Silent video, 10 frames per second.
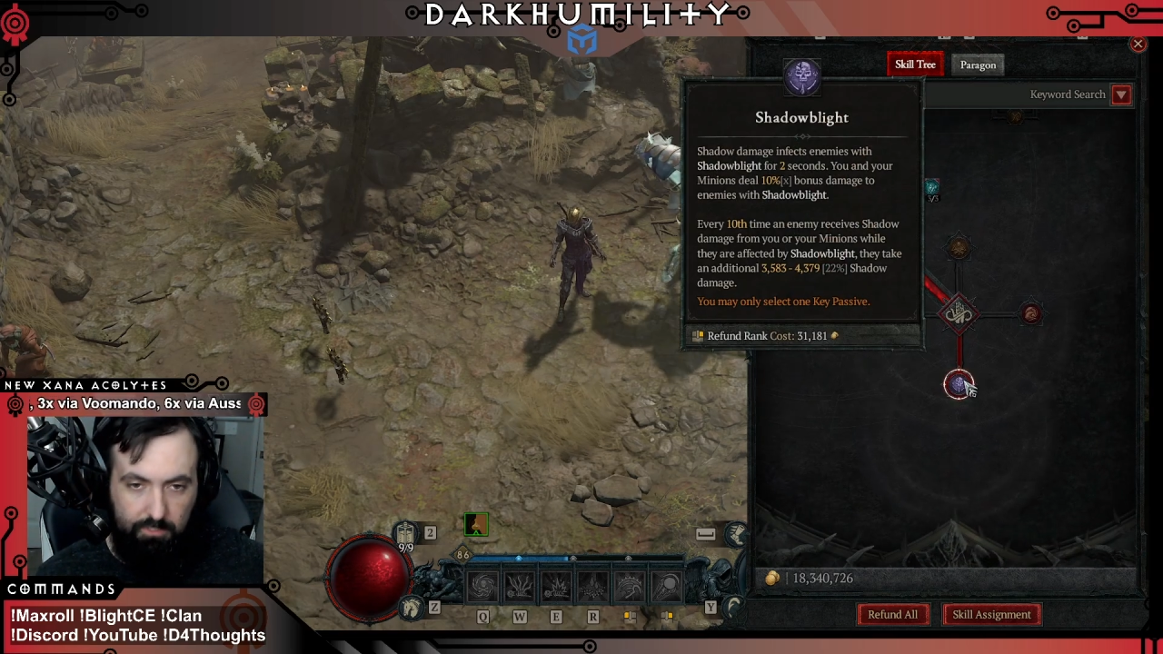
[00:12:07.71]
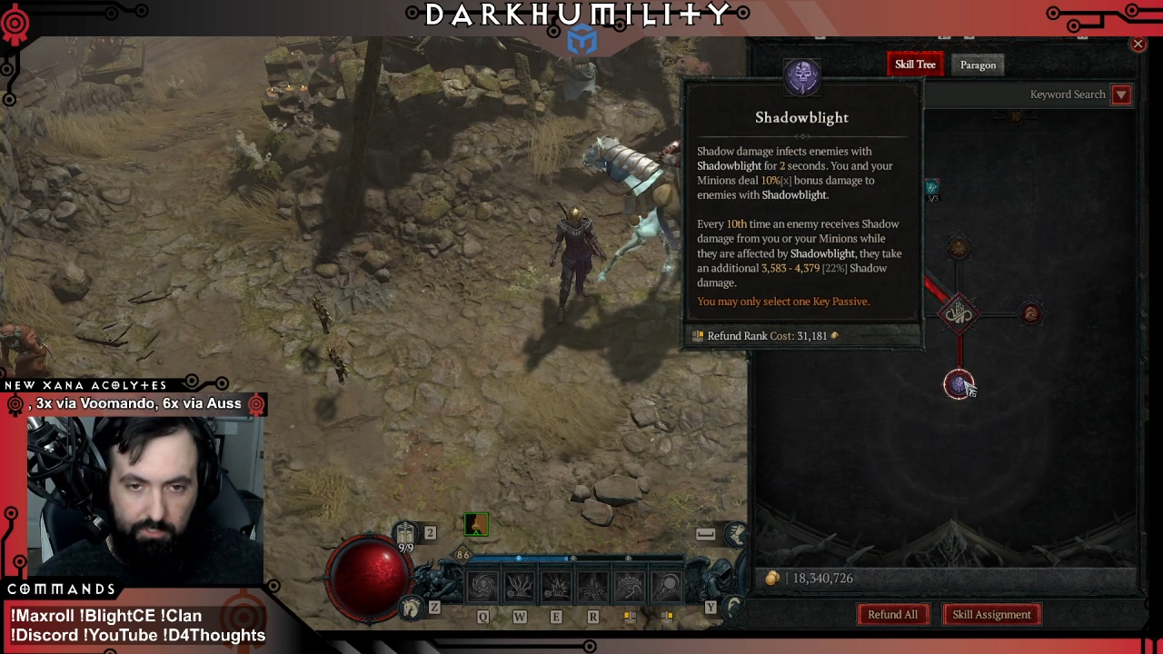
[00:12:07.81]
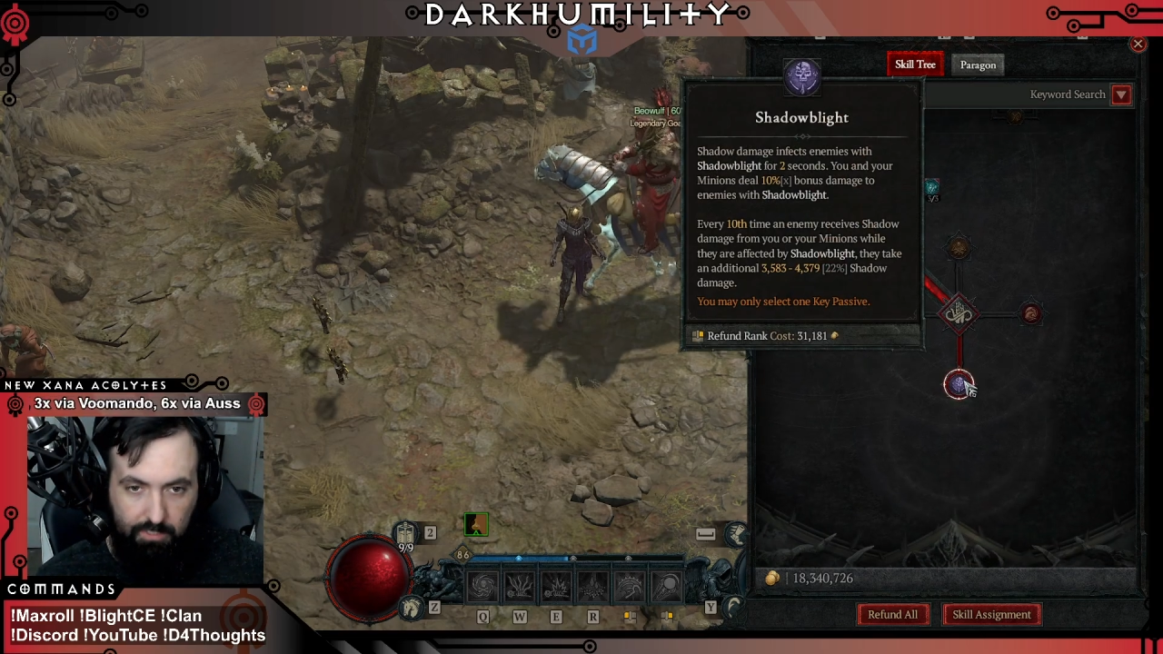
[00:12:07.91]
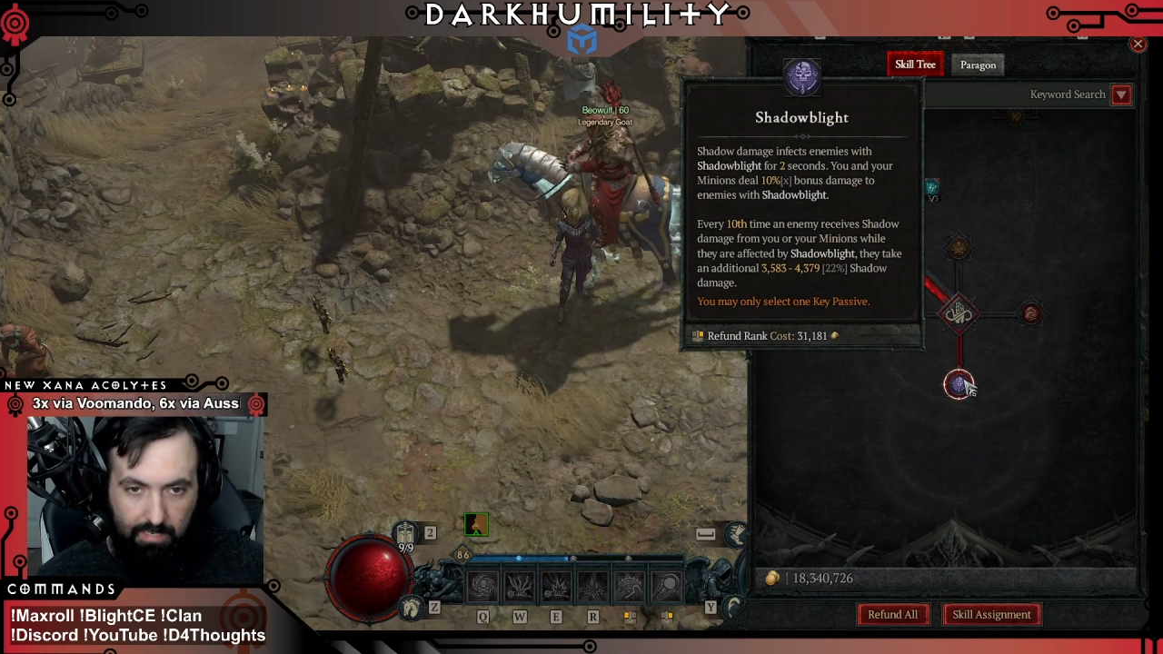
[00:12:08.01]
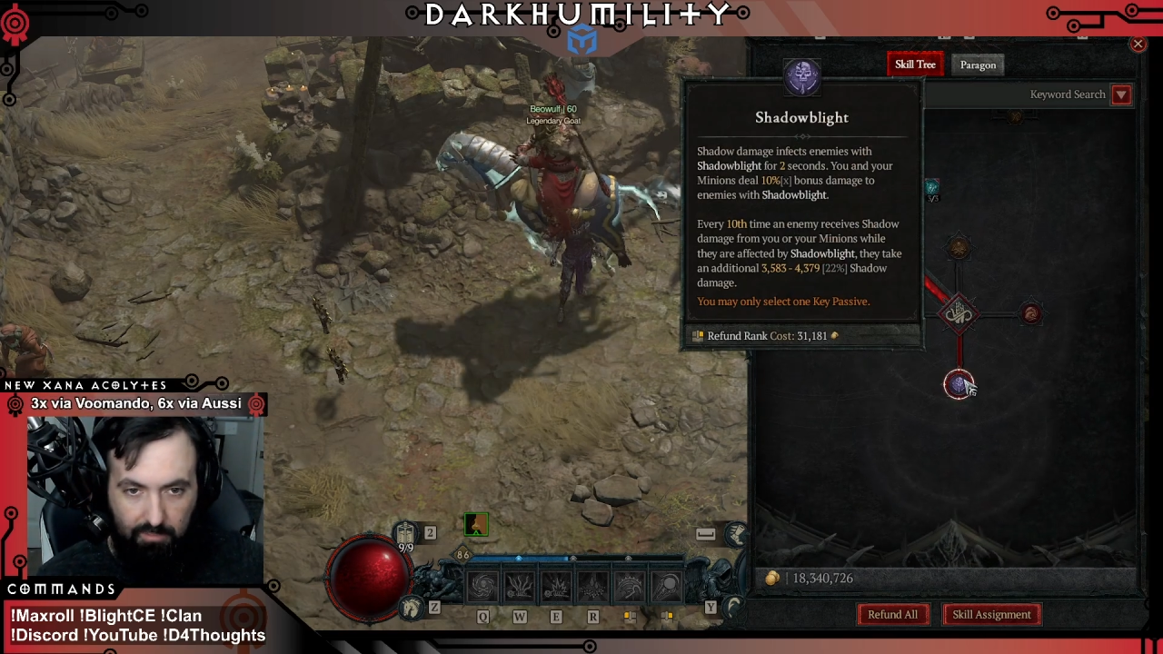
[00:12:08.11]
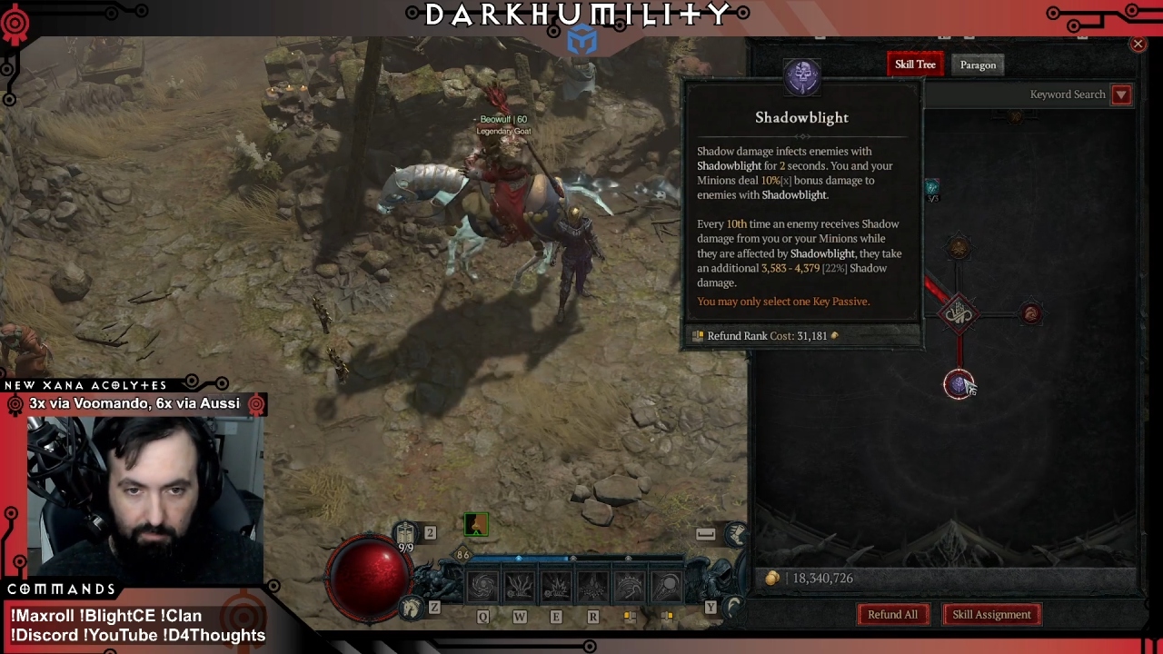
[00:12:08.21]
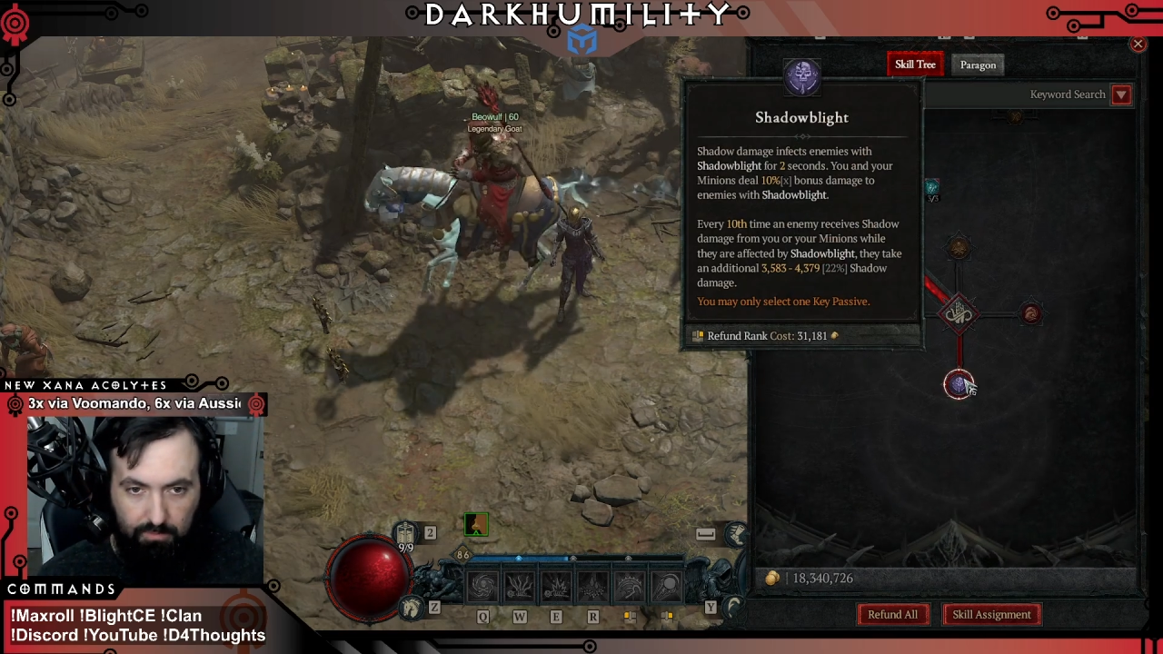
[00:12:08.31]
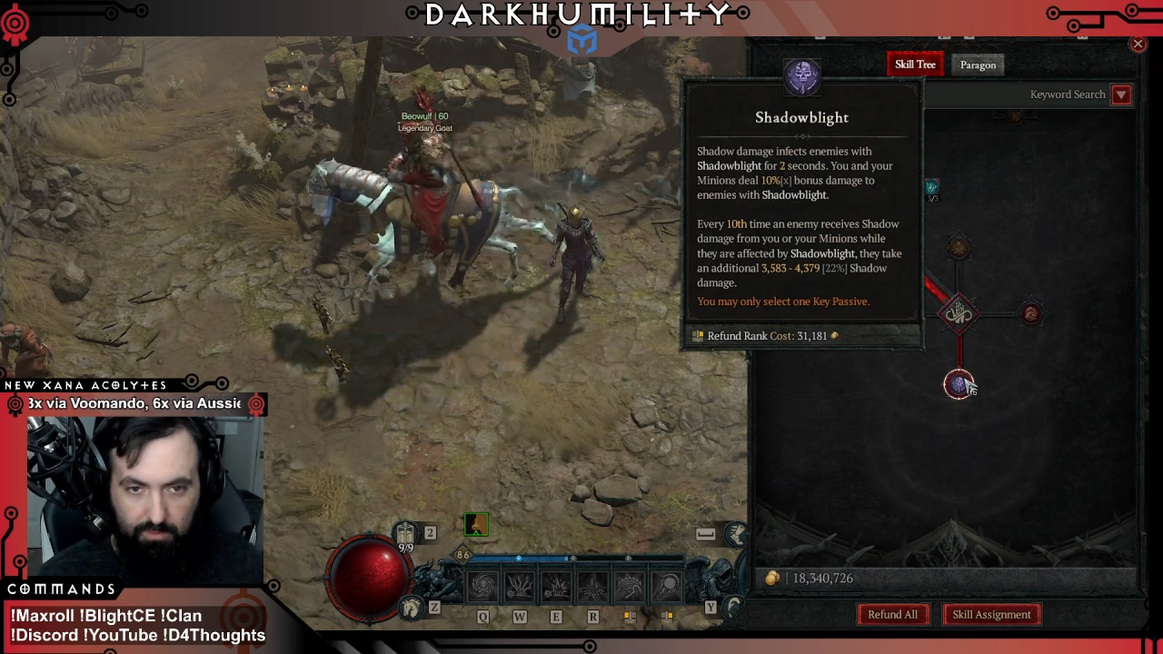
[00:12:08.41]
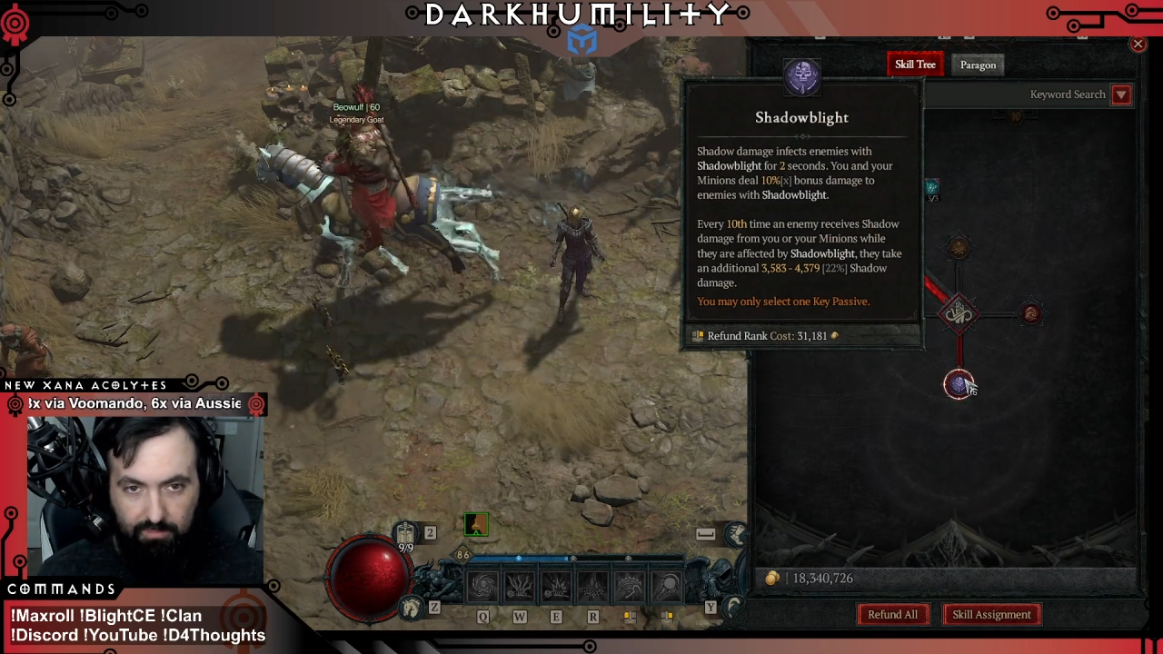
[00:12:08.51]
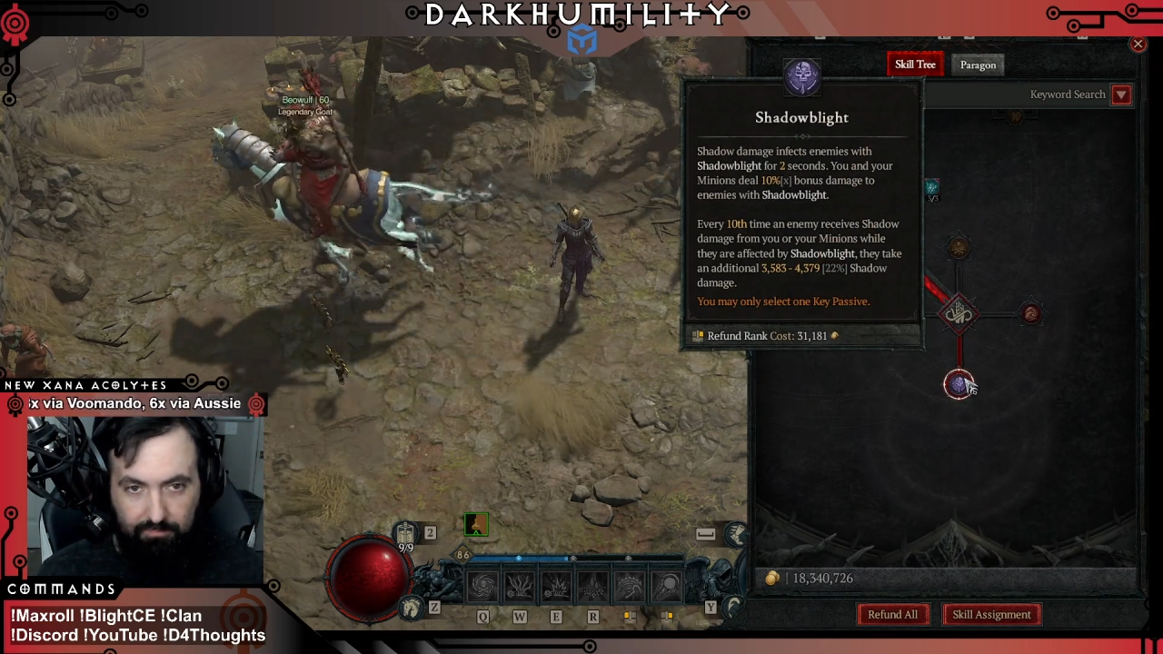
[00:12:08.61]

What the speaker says: Shadowblight.